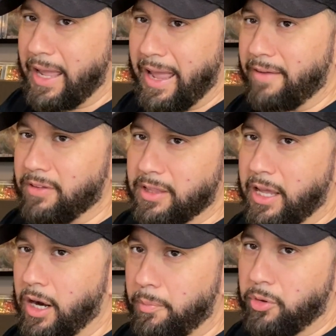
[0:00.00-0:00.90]
having
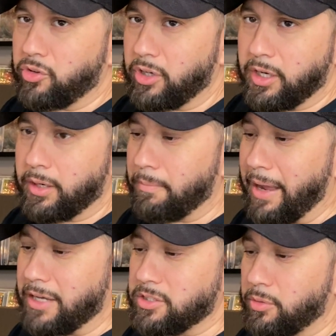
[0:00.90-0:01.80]
that opportunity to
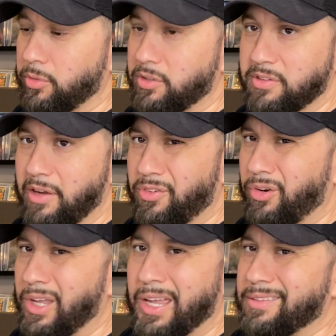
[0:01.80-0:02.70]
match them with several,
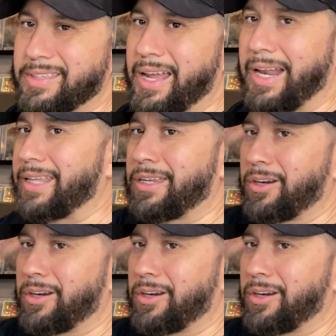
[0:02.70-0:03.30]
it's not like they're